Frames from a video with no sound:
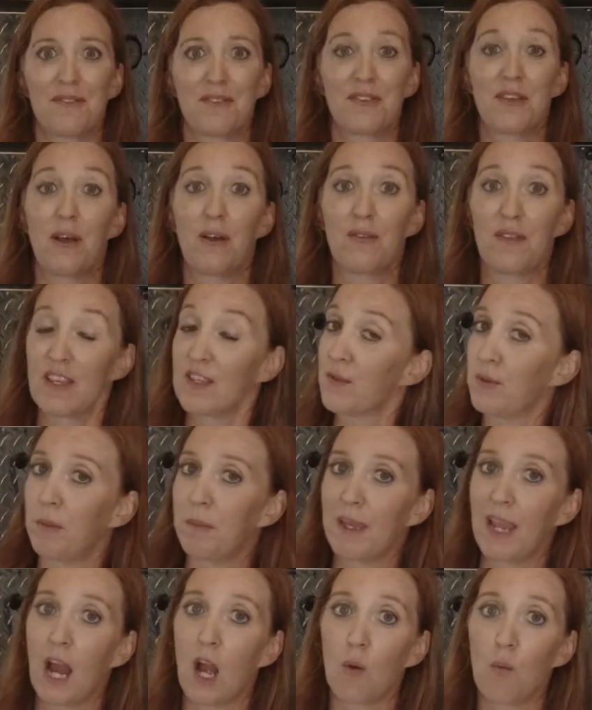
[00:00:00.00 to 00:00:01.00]
So this will
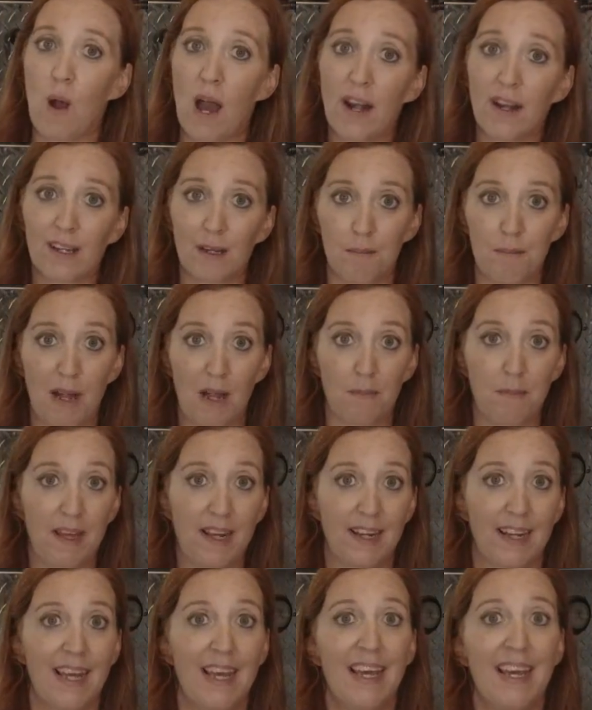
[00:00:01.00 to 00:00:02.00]
be our water
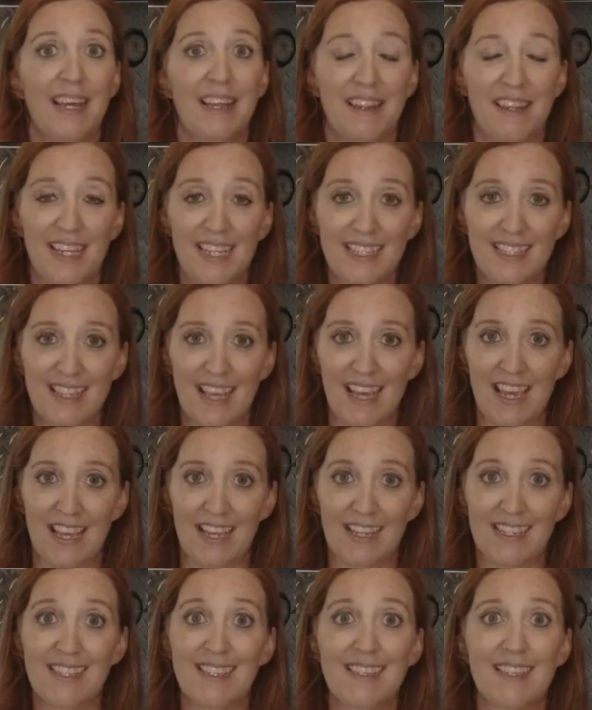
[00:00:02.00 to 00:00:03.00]
compartment. This
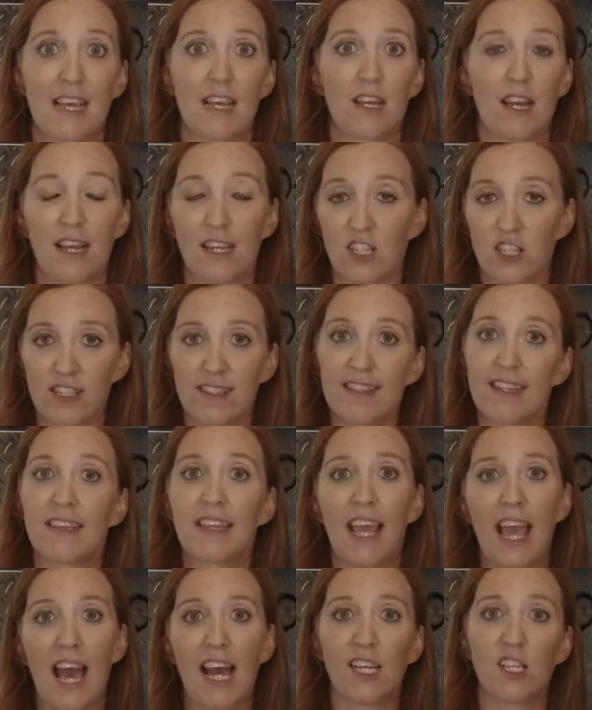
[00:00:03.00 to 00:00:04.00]
is just at
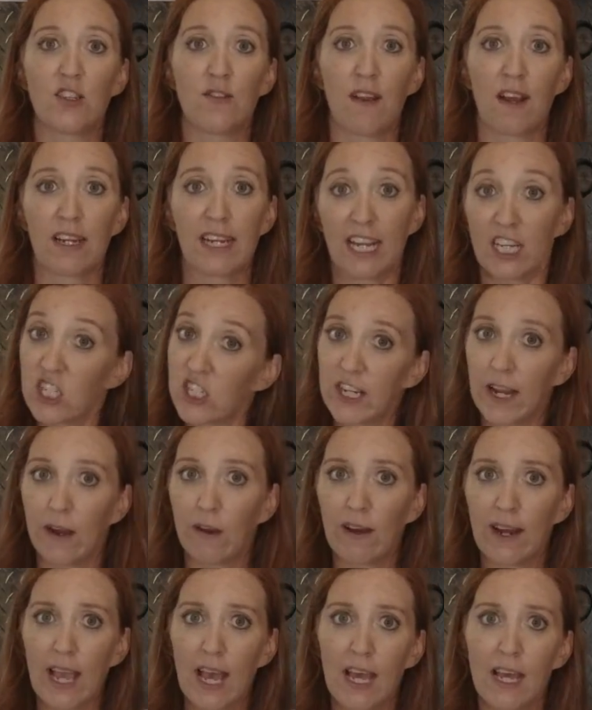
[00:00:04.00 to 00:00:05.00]
the edge of our kitchen
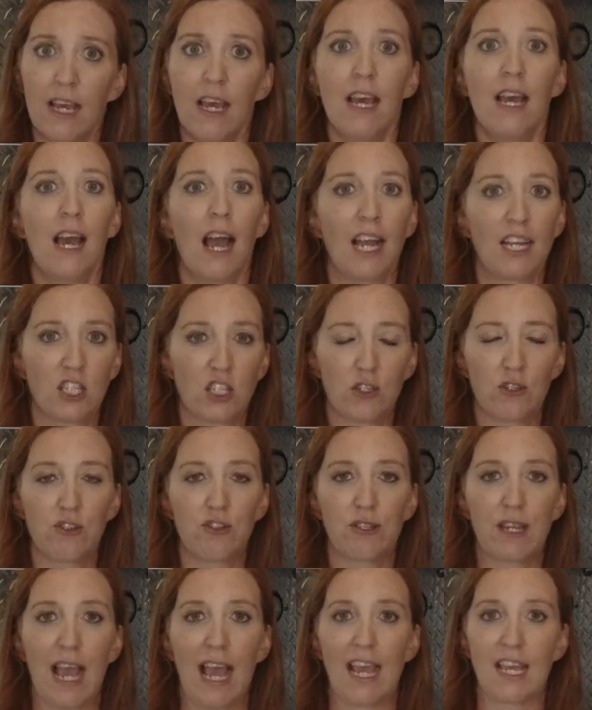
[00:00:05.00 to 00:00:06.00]
area. I showed
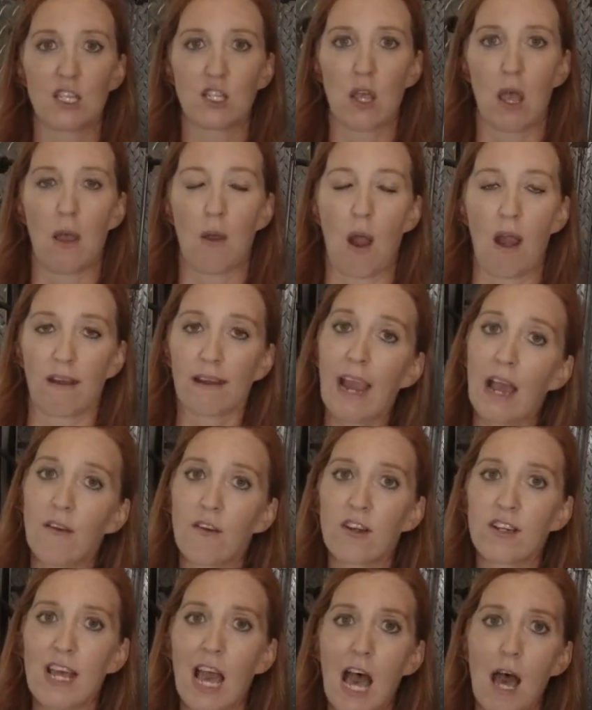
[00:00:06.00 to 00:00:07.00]
you guys our
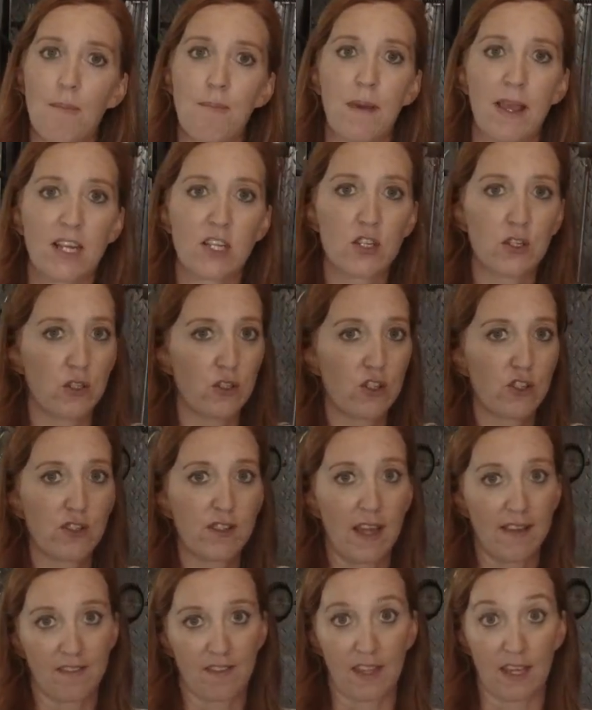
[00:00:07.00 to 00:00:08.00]
countertop and told you
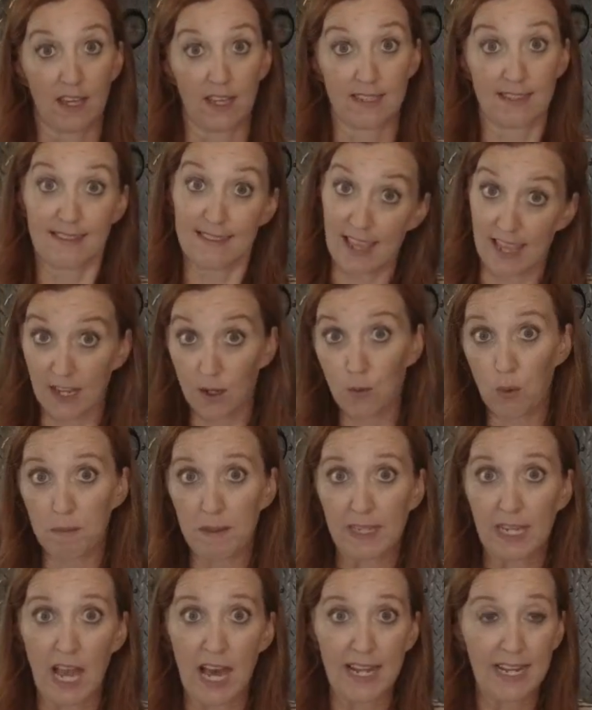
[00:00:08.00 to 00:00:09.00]
that the sink will
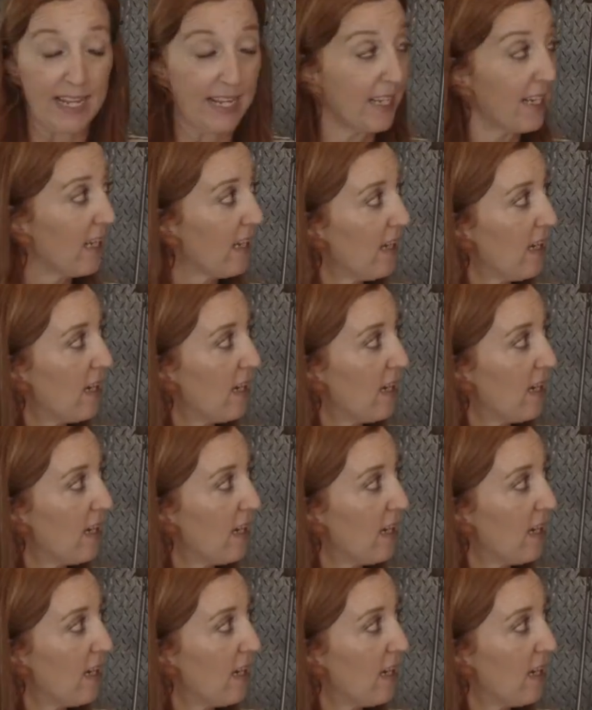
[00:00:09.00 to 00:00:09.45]
be cut in.